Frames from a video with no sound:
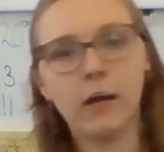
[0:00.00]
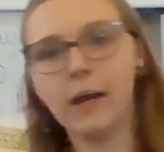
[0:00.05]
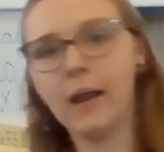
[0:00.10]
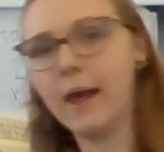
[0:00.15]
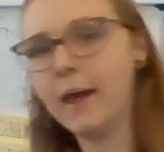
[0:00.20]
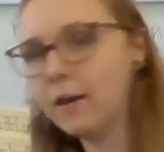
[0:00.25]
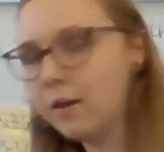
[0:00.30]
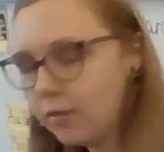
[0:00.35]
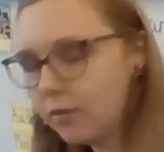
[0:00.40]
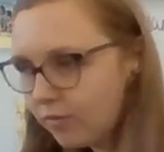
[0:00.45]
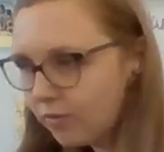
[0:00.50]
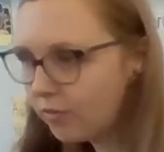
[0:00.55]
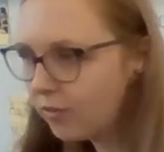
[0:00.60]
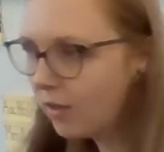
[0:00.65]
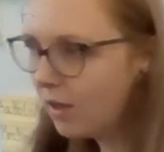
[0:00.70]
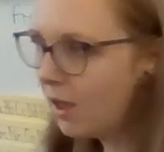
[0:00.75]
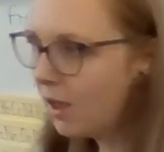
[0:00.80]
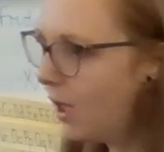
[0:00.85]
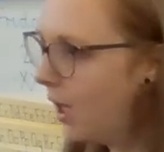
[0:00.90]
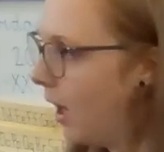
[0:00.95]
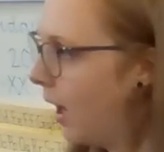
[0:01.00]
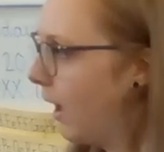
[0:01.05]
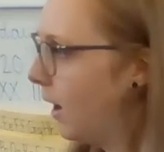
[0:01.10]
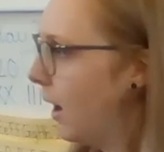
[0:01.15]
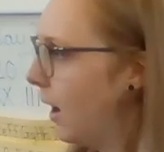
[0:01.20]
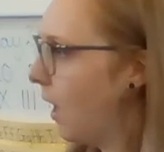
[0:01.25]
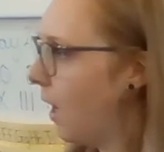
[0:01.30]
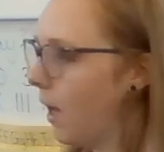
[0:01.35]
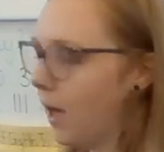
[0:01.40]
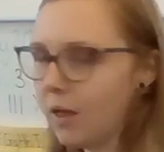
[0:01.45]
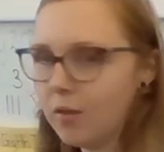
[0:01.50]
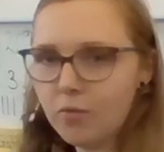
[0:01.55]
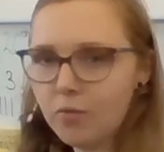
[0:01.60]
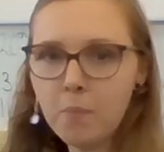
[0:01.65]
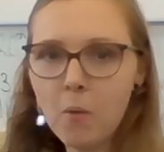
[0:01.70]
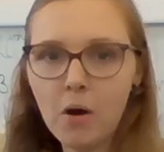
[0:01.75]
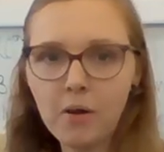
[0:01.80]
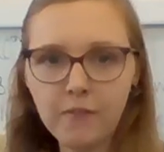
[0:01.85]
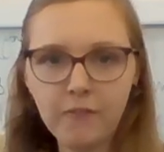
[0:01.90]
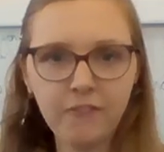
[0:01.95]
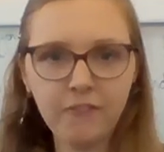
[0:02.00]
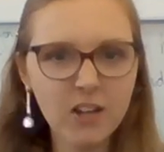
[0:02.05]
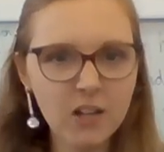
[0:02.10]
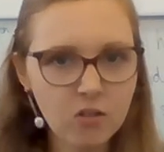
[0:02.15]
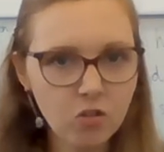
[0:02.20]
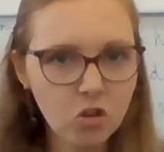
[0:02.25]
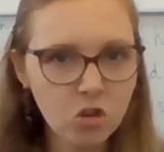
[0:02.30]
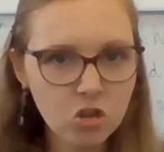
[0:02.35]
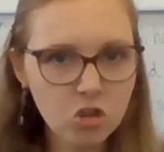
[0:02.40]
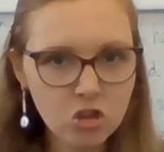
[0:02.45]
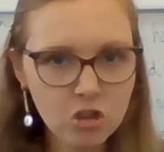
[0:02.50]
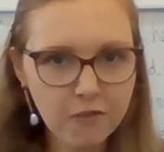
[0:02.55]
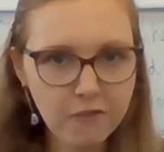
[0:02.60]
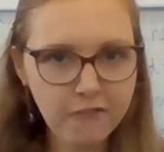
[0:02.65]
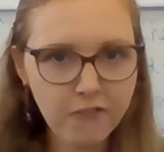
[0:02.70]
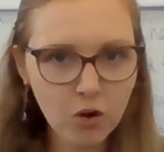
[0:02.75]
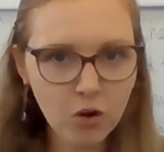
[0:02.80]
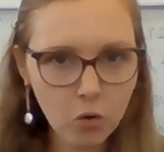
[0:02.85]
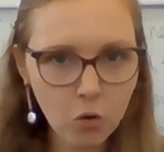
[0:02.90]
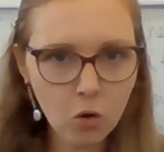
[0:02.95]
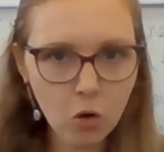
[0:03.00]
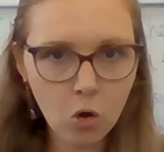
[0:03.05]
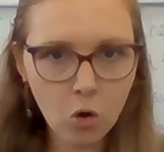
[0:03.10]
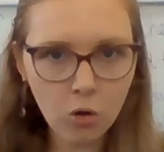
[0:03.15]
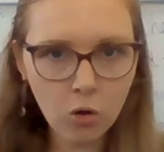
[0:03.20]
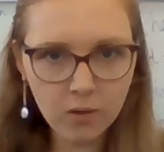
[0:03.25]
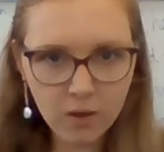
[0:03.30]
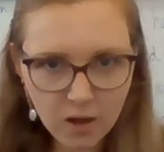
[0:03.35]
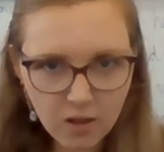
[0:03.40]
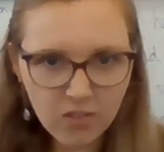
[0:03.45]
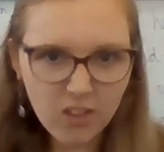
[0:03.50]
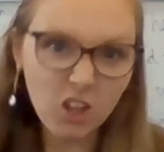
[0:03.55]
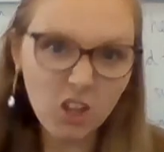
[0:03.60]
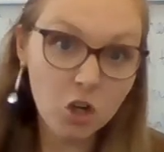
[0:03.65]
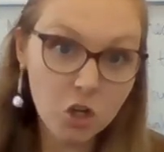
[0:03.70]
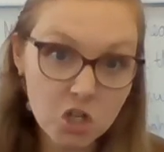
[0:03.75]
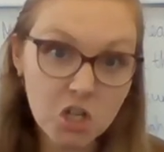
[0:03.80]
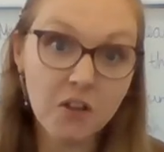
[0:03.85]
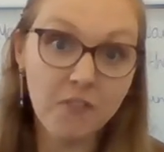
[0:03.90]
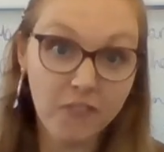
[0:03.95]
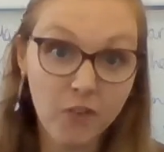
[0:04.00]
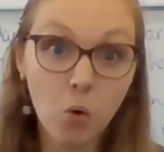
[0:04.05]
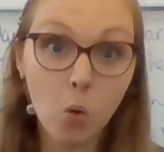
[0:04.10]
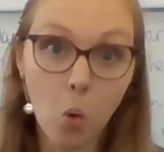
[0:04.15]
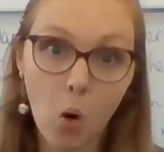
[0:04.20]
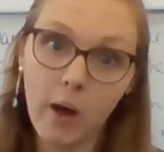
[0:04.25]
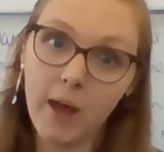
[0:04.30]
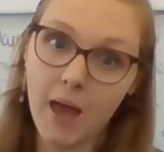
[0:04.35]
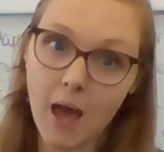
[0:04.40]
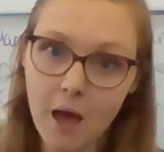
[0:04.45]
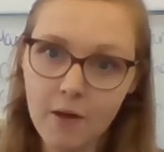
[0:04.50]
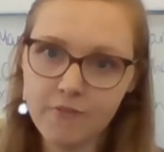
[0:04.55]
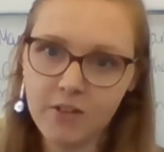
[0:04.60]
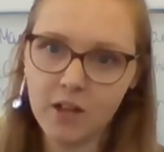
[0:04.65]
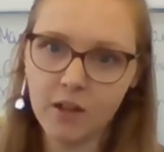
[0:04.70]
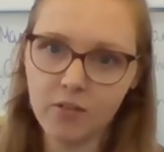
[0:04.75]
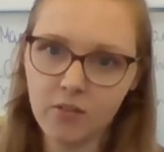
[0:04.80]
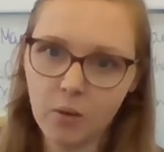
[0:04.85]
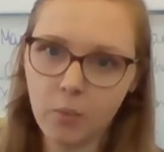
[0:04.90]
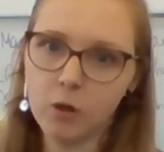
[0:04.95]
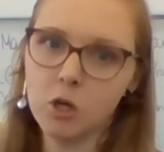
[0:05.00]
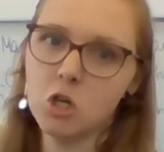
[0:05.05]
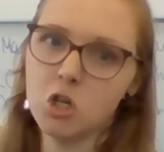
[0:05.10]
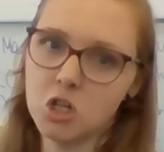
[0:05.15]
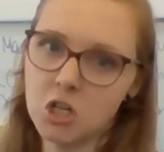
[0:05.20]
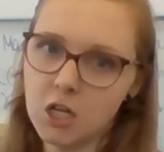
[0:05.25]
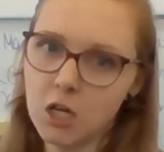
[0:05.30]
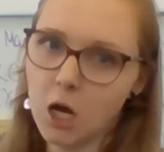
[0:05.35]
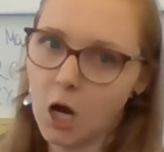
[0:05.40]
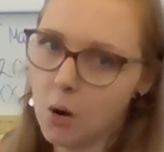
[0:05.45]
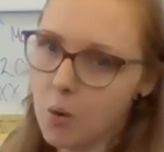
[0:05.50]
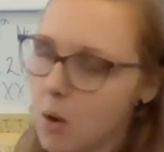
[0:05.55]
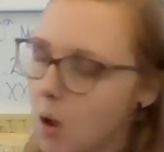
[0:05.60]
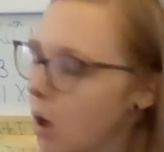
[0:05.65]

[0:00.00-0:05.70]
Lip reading: legs, and as my feet touch the floor, they usually feel quite heavy, so I usually go